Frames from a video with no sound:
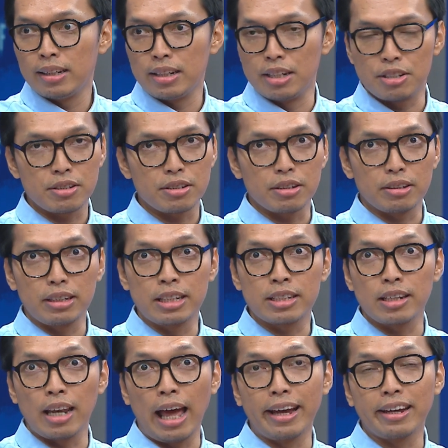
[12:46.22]
It's, it's
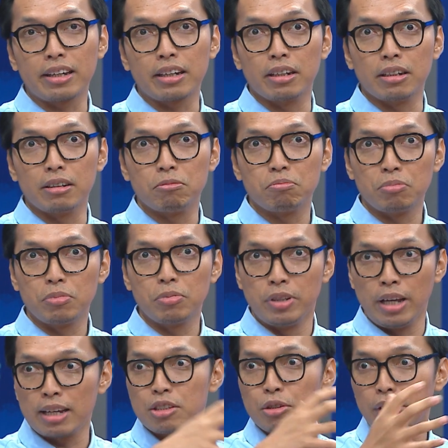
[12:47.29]
like, uh,
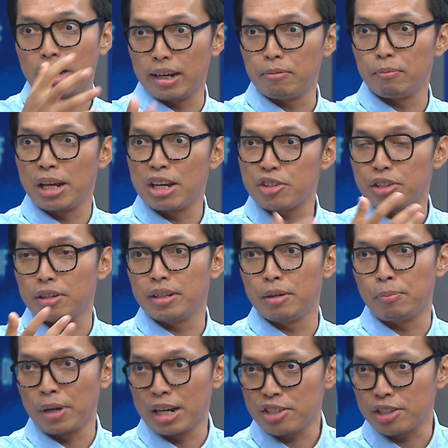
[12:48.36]
yes, you can mention
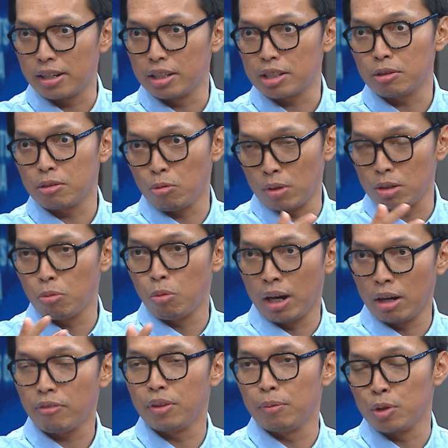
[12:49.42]
depression is one
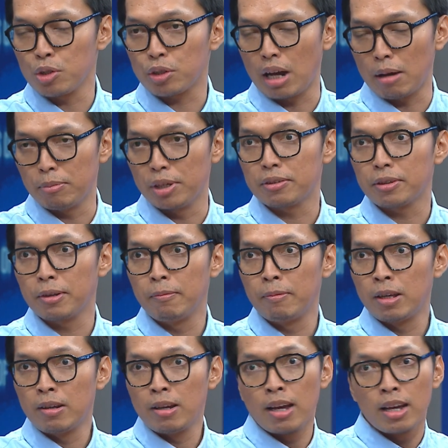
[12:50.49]
of the most common.
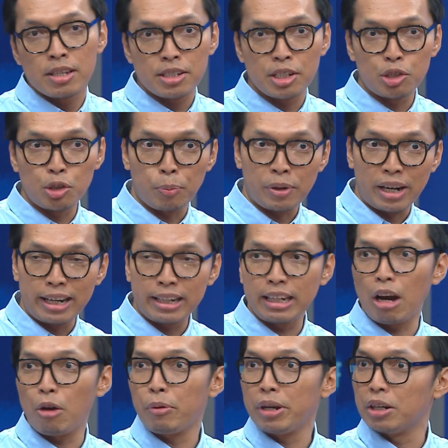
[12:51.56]
Mm-hmm.
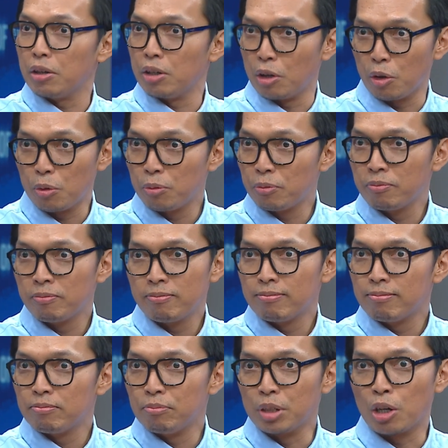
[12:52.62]
Schizophrenia, we don't know,
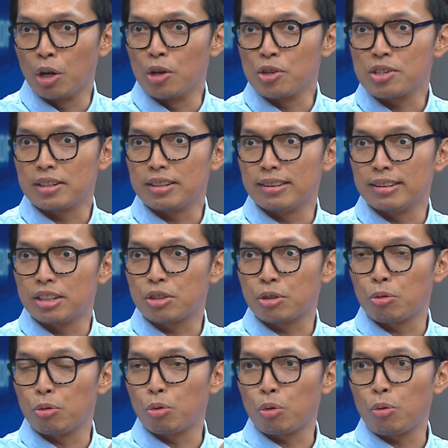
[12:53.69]
mm-hmm. because it's
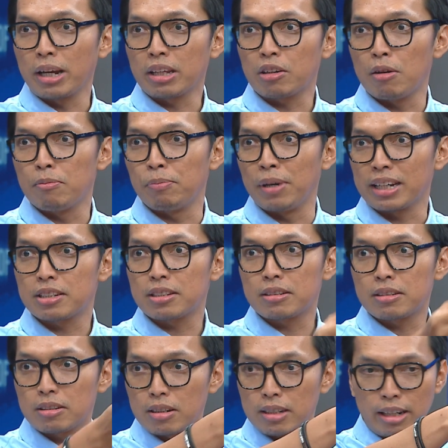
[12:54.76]
quite complex,
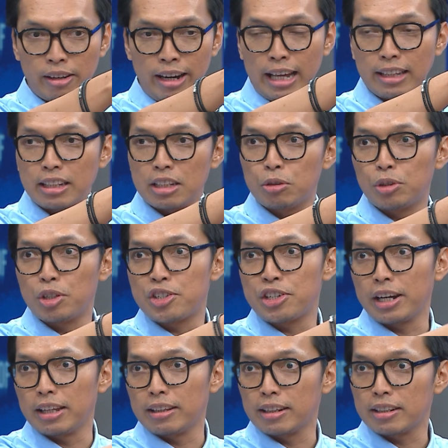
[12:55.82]
mm-hmm. related to the
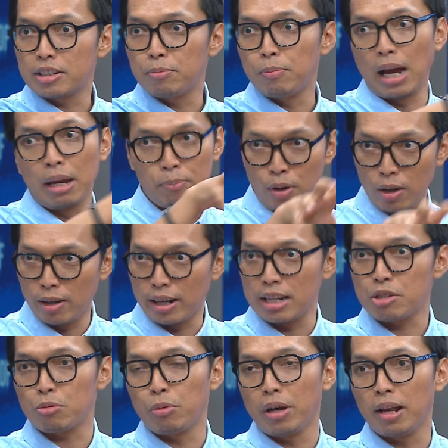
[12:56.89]
genetics, bipolar
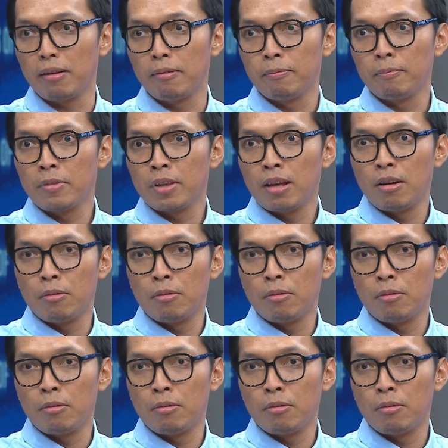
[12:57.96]
as well. Mm-hmm.